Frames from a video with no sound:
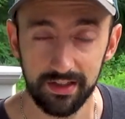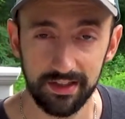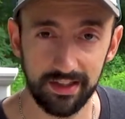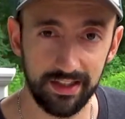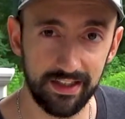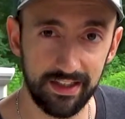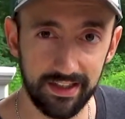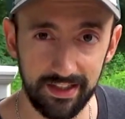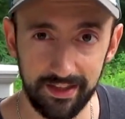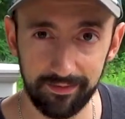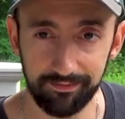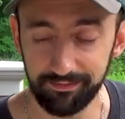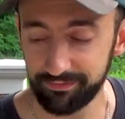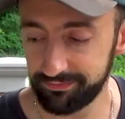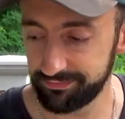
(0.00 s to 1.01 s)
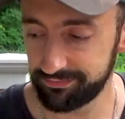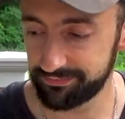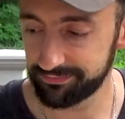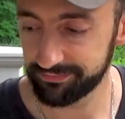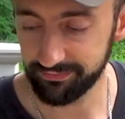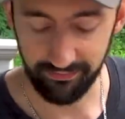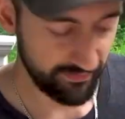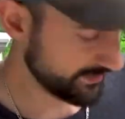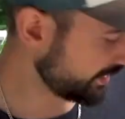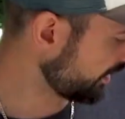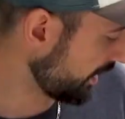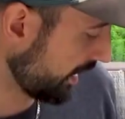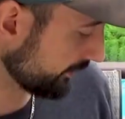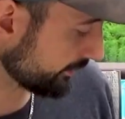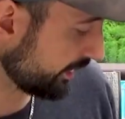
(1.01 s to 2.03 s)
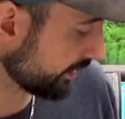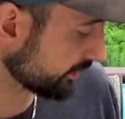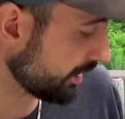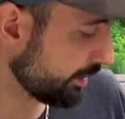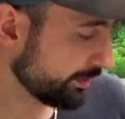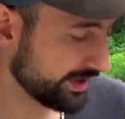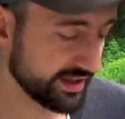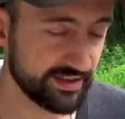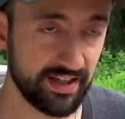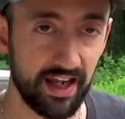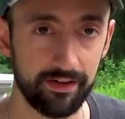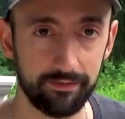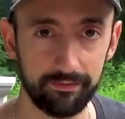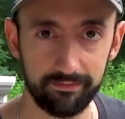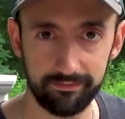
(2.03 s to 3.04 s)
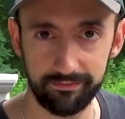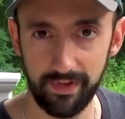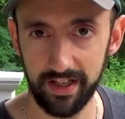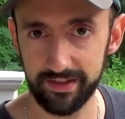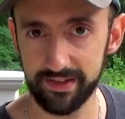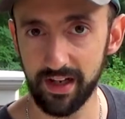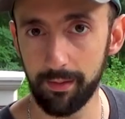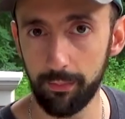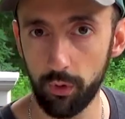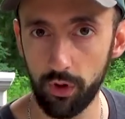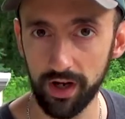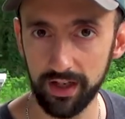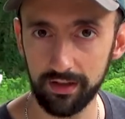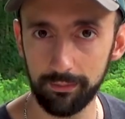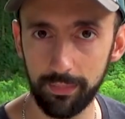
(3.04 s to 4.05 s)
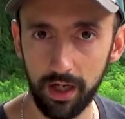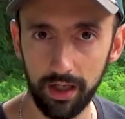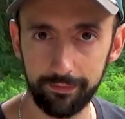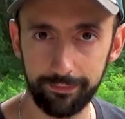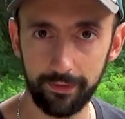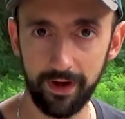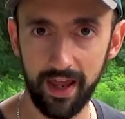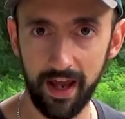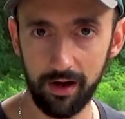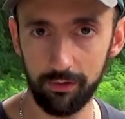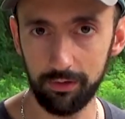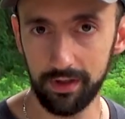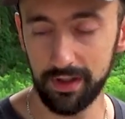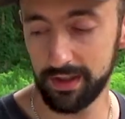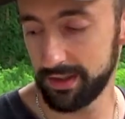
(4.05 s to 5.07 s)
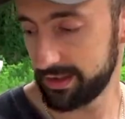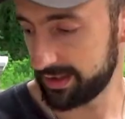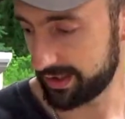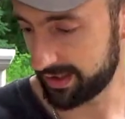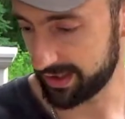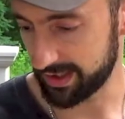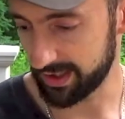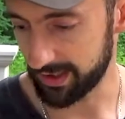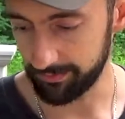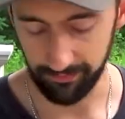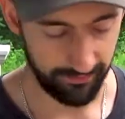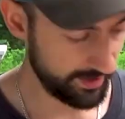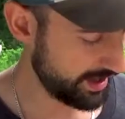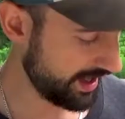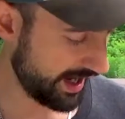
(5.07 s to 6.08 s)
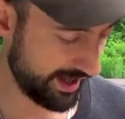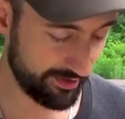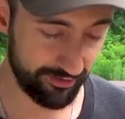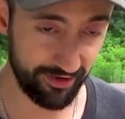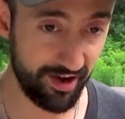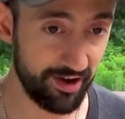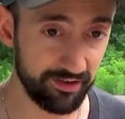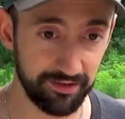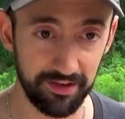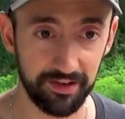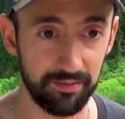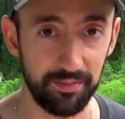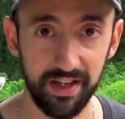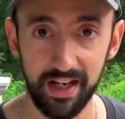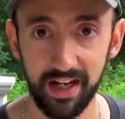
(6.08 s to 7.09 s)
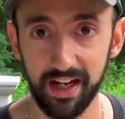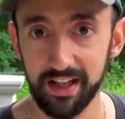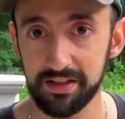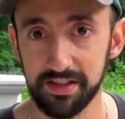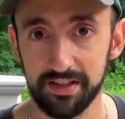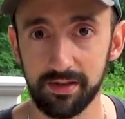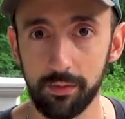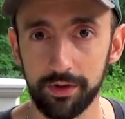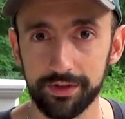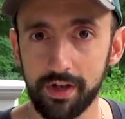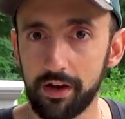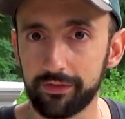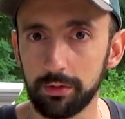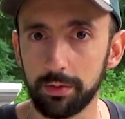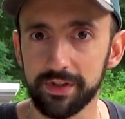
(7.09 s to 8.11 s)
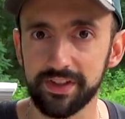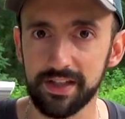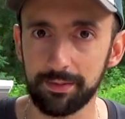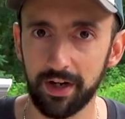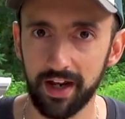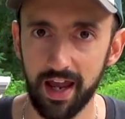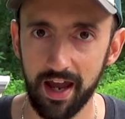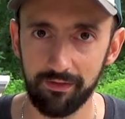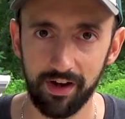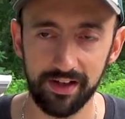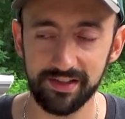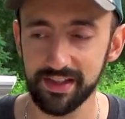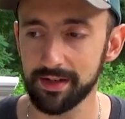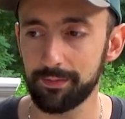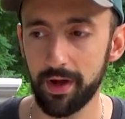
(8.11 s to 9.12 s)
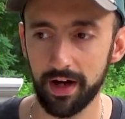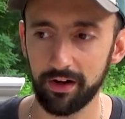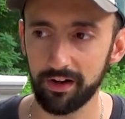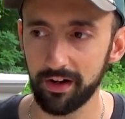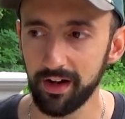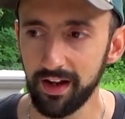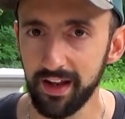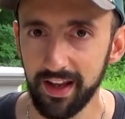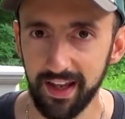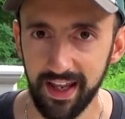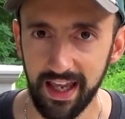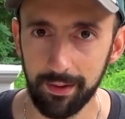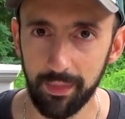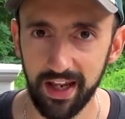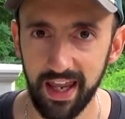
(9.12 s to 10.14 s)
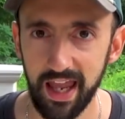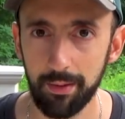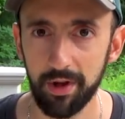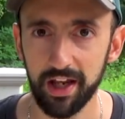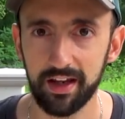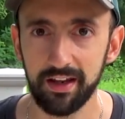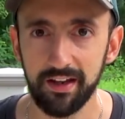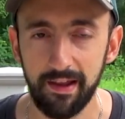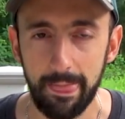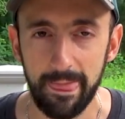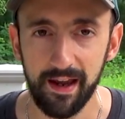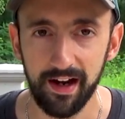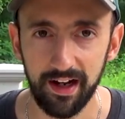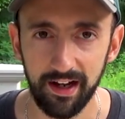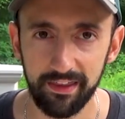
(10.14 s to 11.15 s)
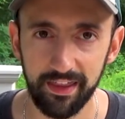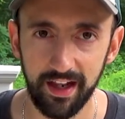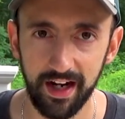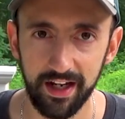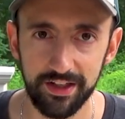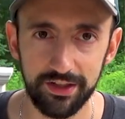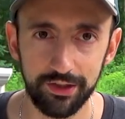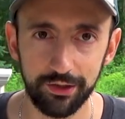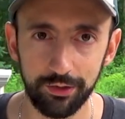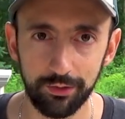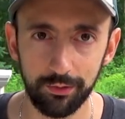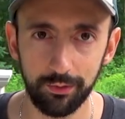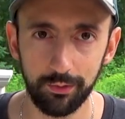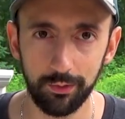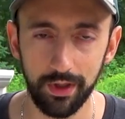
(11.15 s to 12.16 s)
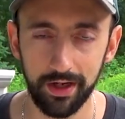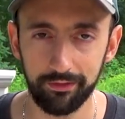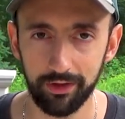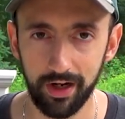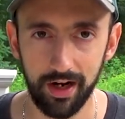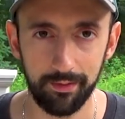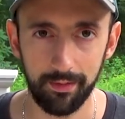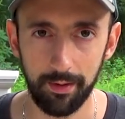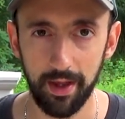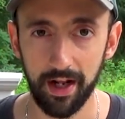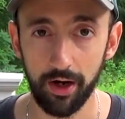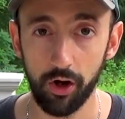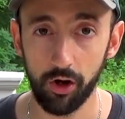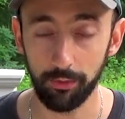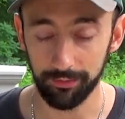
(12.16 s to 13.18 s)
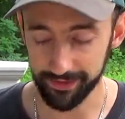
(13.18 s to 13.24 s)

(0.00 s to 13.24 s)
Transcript: I'll go with a tent at some point, but for now, I don't know how you can beat it. It's just the most comfortable sleep I have. I sleep better in my hammock than I do whenever I'm at home.